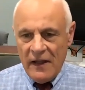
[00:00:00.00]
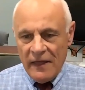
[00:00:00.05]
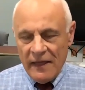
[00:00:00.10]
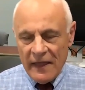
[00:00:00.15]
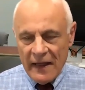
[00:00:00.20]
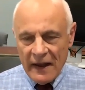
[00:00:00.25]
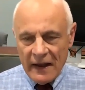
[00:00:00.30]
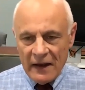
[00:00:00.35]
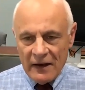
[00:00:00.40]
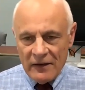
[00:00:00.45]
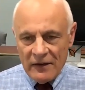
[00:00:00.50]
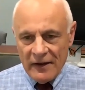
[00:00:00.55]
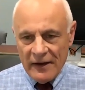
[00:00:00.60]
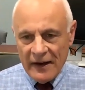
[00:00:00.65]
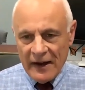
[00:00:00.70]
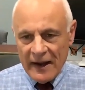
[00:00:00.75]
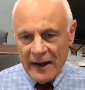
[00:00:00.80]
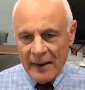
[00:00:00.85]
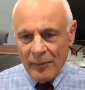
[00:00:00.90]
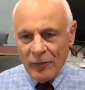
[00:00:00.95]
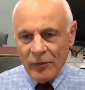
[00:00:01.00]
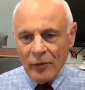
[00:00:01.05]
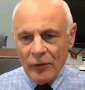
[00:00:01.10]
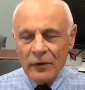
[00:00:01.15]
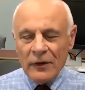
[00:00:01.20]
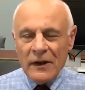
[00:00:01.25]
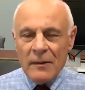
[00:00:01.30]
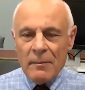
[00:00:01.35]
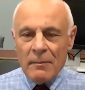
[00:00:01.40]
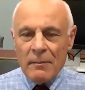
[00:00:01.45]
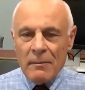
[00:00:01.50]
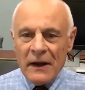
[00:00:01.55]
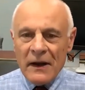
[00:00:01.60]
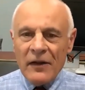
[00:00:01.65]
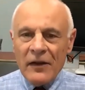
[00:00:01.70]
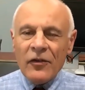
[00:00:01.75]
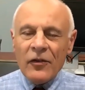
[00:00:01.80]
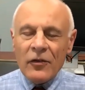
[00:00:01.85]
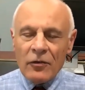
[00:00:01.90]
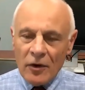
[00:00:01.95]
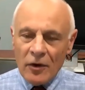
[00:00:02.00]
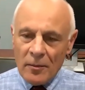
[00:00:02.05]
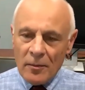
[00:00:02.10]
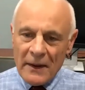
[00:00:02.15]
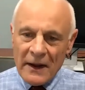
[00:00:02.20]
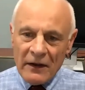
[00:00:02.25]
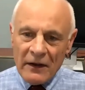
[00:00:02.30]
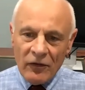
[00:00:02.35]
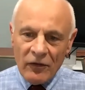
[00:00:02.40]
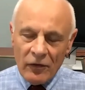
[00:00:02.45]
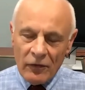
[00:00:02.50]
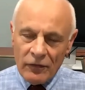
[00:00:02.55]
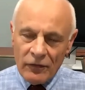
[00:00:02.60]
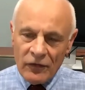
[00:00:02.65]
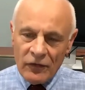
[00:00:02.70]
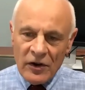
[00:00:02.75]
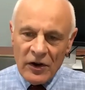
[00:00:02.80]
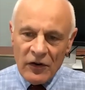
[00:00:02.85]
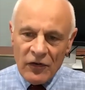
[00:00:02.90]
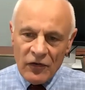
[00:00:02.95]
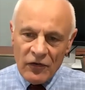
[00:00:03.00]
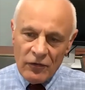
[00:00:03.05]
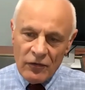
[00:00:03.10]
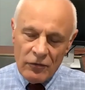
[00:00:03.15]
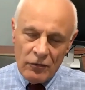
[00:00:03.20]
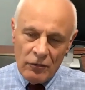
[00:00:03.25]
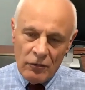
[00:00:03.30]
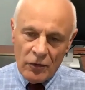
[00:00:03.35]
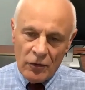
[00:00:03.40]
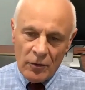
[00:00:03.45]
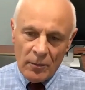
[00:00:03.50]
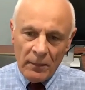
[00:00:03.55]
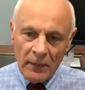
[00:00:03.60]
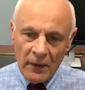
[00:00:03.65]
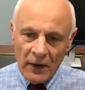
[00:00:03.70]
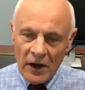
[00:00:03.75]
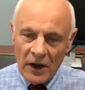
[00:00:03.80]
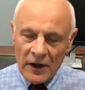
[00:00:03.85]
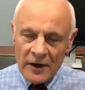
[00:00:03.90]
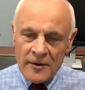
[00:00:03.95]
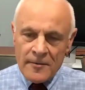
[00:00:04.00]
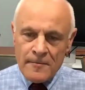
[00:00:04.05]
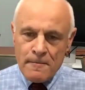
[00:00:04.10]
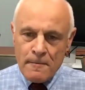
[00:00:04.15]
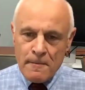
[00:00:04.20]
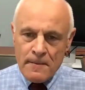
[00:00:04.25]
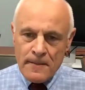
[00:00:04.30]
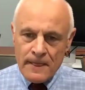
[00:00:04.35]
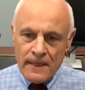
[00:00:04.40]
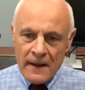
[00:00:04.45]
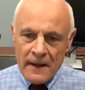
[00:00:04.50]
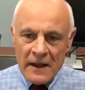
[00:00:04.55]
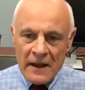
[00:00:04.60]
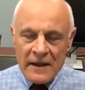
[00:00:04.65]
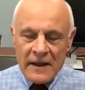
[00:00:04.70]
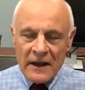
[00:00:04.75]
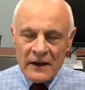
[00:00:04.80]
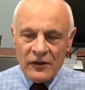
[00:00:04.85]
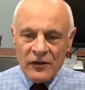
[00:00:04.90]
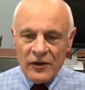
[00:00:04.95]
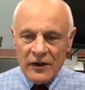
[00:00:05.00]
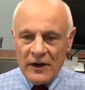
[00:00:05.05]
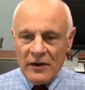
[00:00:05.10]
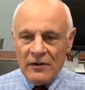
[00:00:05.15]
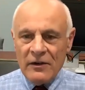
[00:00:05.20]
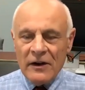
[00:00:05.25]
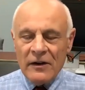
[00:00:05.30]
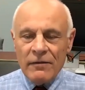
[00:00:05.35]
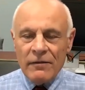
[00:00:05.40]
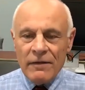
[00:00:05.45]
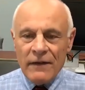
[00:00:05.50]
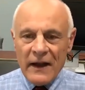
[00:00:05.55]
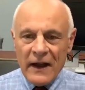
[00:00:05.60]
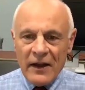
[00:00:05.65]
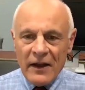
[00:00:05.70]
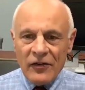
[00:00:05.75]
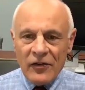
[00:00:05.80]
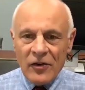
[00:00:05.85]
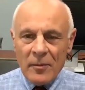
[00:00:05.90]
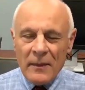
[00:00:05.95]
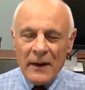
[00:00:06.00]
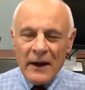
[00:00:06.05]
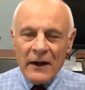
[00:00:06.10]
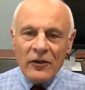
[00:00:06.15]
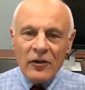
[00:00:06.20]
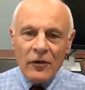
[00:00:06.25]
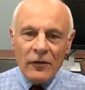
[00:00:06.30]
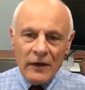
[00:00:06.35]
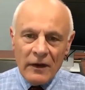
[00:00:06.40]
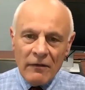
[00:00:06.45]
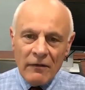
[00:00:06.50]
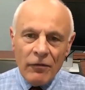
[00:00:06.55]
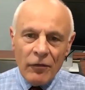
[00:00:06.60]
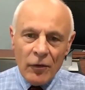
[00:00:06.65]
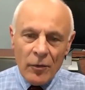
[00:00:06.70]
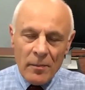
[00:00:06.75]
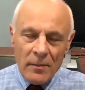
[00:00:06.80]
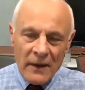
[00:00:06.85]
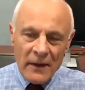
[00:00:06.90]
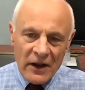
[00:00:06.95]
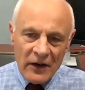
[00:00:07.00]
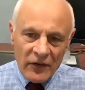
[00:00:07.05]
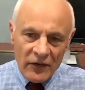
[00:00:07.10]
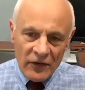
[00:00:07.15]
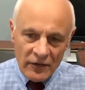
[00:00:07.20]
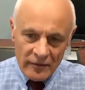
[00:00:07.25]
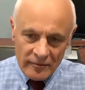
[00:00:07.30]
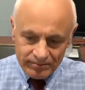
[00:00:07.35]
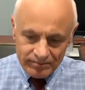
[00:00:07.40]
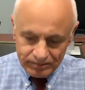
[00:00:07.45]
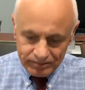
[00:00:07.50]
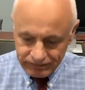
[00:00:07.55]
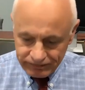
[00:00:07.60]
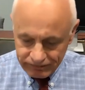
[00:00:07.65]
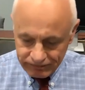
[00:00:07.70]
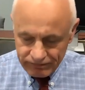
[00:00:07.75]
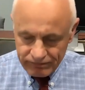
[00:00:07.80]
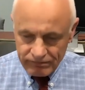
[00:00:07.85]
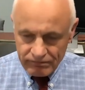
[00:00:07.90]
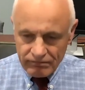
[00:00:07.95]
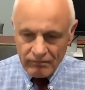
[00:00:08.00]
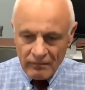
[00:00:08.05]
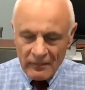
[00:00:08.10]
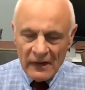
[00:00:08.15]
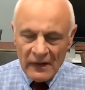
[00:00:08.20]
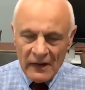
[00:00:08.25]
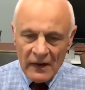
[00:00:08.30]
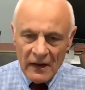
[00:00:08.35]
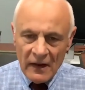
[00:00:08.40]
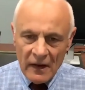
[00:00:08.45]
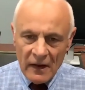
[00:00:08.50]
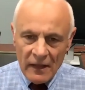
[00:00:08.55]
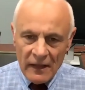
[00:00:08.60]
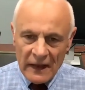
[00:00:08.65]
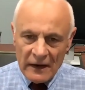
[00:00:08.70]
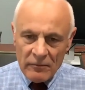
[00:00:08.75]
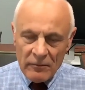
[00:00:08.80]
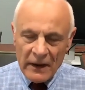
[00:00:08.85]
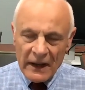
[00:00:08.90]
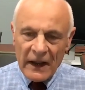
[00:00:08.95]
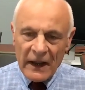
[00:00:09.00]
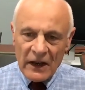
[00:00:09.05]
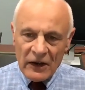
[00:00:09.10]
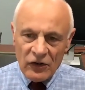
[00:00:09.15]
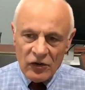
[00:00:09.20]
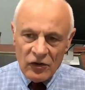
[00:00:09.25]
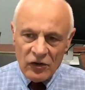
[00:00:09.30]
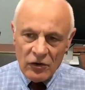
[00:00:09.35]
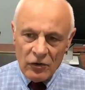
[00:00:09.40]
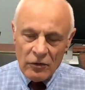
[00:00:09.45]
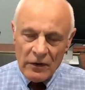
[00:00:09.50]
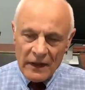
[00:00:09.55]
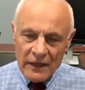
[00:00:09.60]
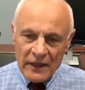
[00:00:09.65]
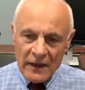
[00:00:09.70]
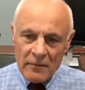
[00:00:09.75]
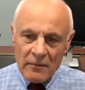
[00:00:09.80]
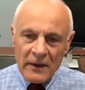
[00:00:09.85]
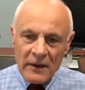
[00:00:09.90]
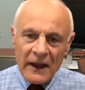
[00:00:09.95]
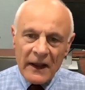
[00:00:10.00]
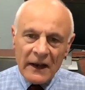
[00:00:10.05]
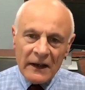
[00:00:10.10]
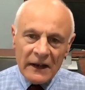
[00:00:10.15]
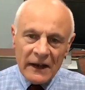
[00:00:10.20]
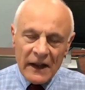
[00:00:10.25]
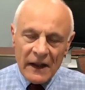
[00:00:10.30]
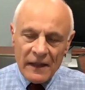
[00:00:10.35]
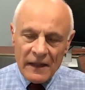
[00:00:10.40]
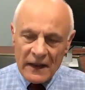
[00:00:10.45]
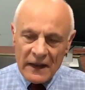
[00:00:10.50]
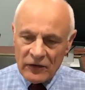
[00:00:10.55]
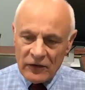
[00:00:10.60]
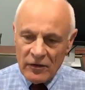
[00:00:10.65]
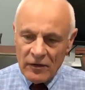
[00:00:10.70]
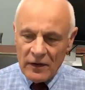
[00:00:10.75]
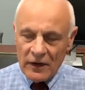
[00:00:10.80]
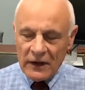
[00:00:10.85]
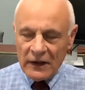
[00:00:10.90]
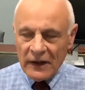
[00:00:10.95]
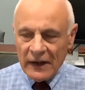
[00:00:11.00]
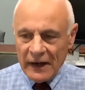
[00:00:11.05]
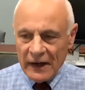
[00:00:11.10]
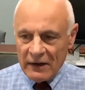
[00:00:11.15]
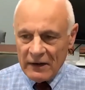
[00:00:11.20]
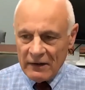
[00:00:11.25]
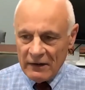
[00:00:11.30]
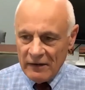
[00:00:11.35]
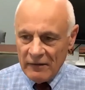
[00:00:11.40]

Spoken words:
that can take absolutely minuscule amounts of tissue or blood and yet generate vast amounts of information that we can do, and then we can link that to the clinical